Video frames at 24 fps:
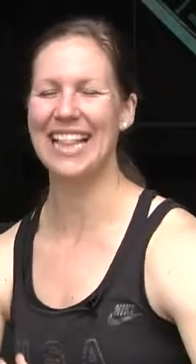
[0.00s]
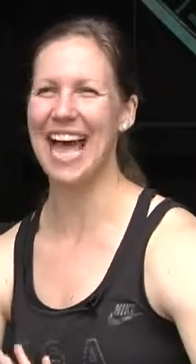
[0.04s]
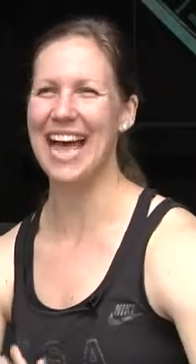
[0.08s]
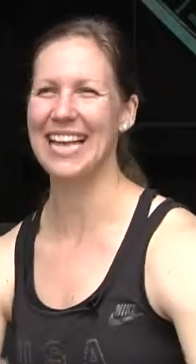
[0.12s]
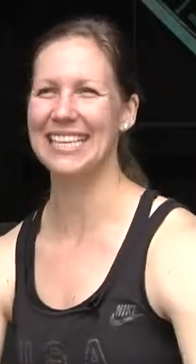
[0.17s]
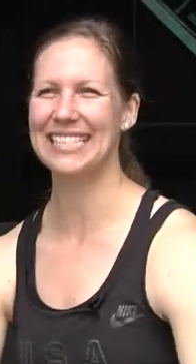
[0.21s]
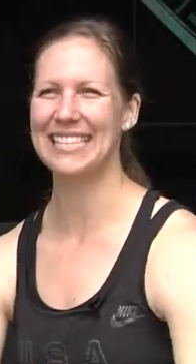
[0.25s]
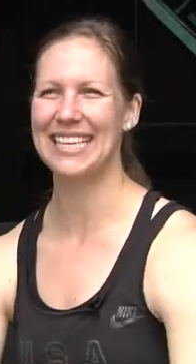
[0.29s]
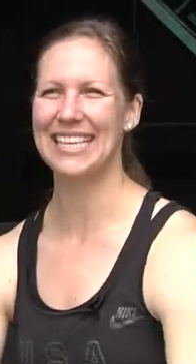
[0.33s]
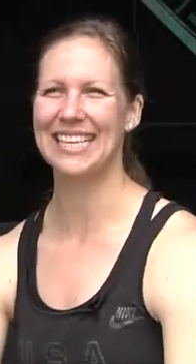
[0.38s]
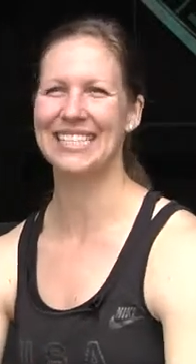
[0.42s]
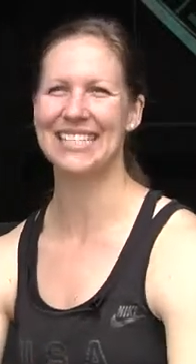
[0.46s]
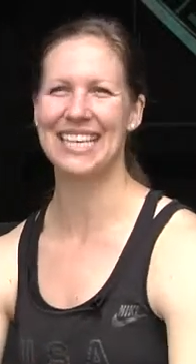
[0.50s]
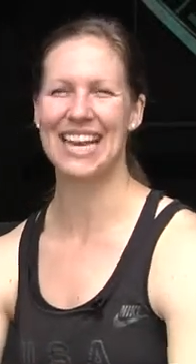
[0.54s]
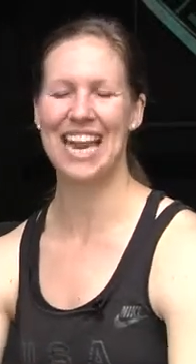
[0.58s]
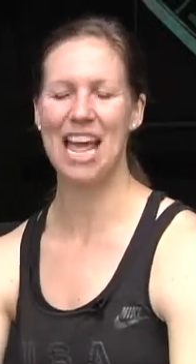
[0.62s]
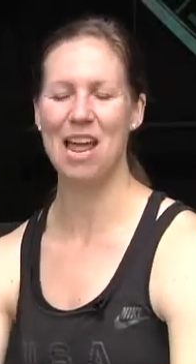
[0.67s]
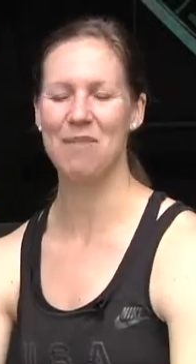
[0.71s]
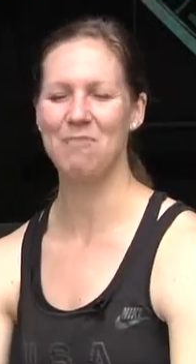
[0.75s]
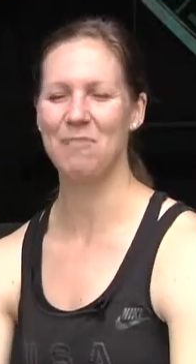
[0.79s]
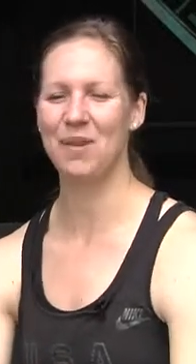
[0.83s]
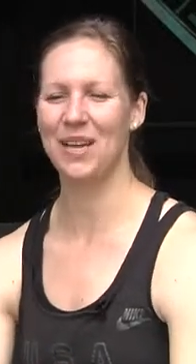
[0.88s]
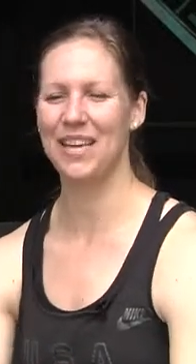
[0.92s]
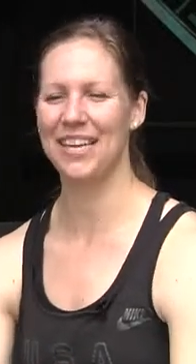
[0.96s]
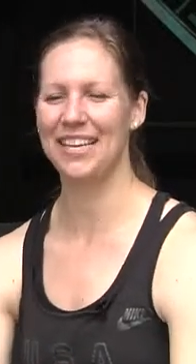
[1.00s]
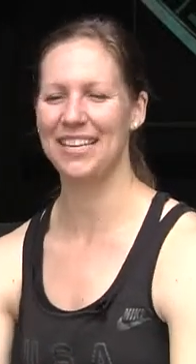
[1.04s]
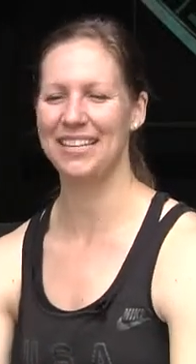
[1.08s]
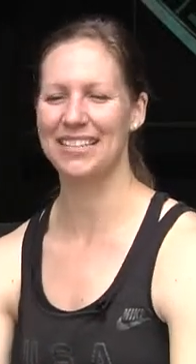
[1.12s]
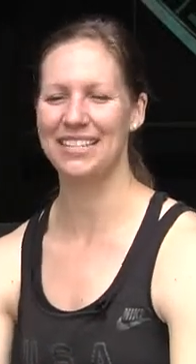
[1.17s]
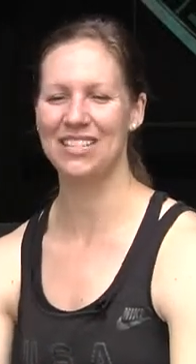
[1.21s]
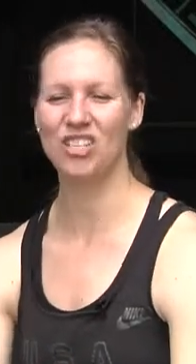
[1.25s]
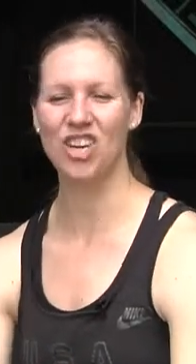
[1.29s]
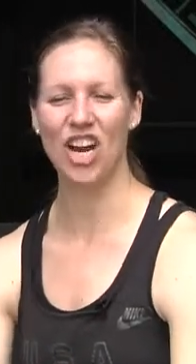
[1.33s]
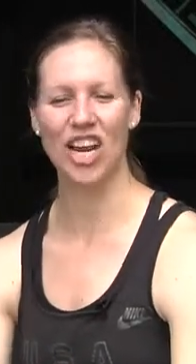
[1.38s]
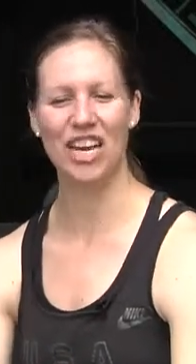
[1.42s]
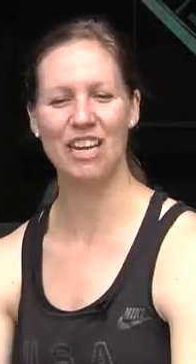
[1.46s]
classes and had
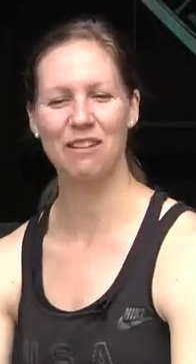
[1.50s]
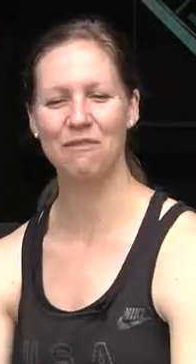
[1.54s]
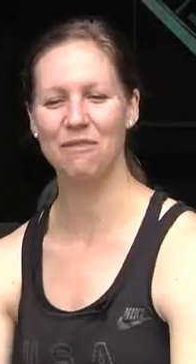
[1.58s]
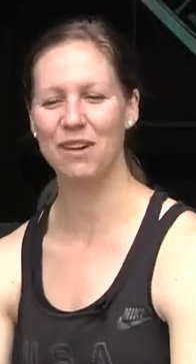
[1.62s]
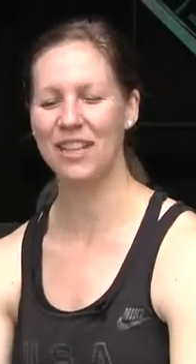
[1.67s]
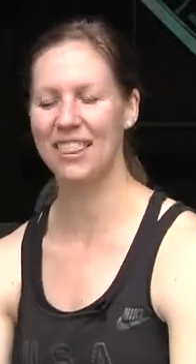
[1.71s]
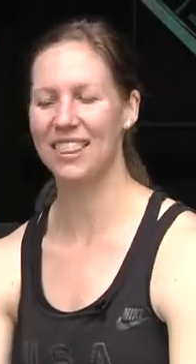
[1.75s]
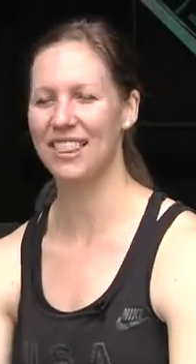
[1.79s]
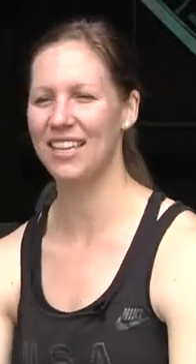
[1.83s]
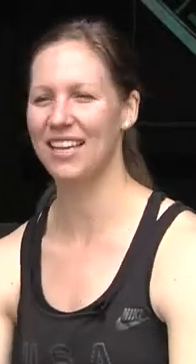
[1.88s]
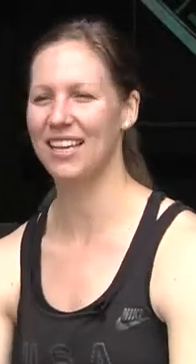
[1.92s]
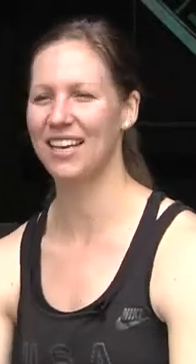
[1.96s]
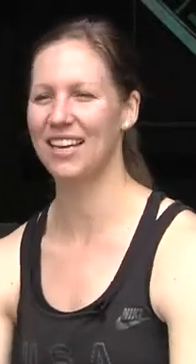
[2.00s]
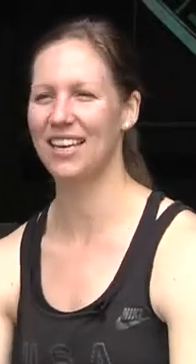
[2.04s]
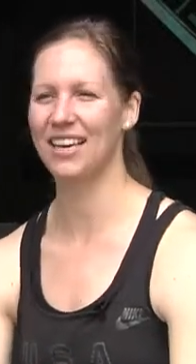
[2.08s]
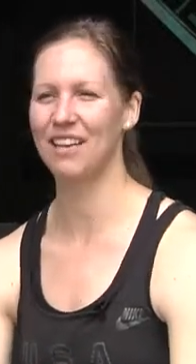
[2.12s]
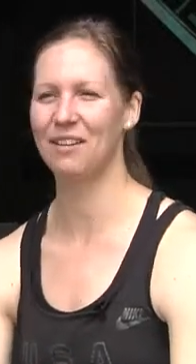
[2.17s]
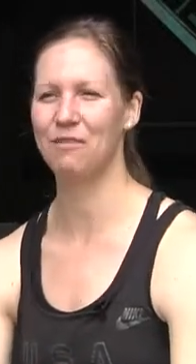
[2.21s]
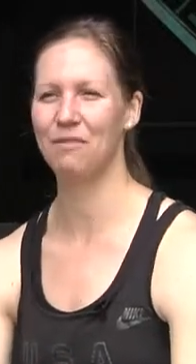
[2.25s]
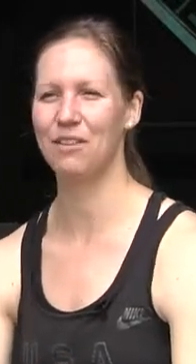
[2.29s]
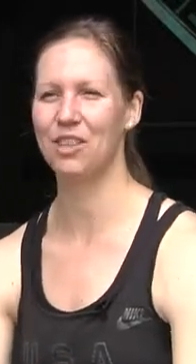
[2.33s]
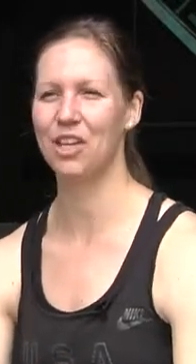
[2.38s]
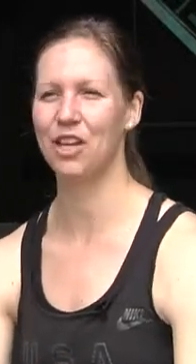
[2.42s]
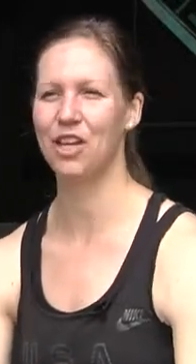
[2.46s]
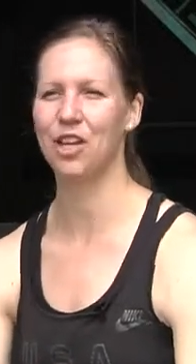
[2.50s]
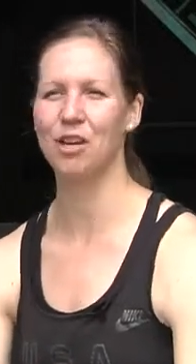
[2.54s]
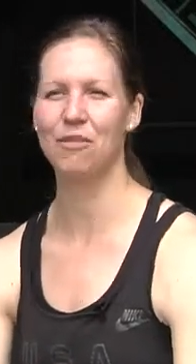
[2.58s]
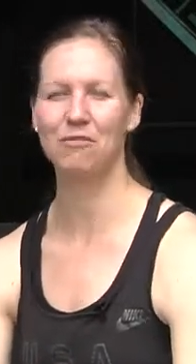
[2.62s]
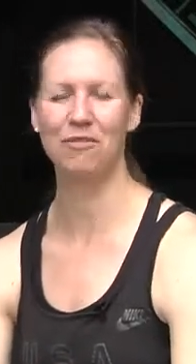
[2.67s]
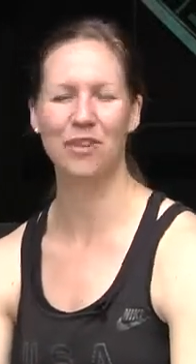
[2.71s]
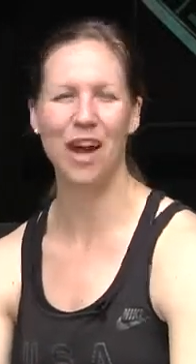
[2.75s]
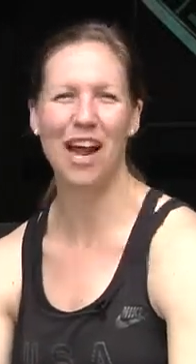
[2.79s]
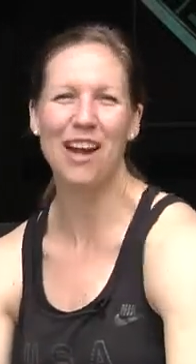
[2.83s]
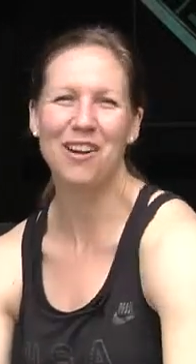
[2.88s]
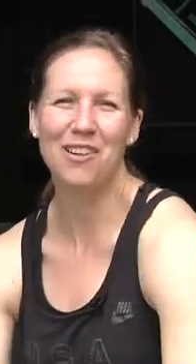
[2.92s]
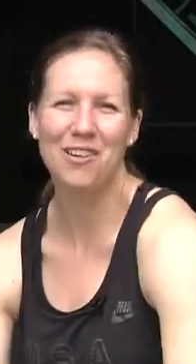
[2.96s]
been training with the
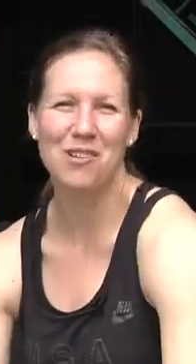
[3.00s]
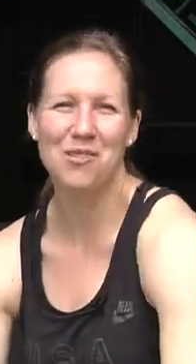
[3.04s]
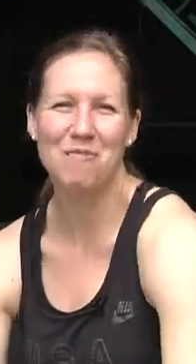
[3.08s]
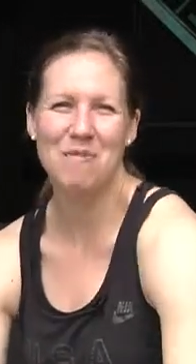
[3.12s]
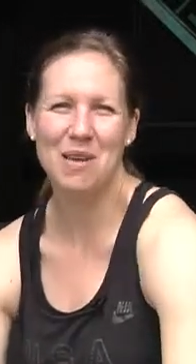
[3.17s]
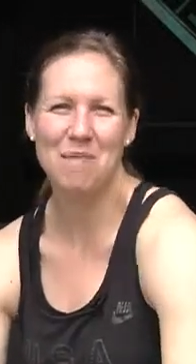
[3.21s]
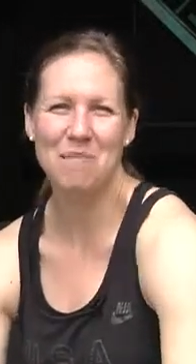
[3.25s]
group for, I don't know,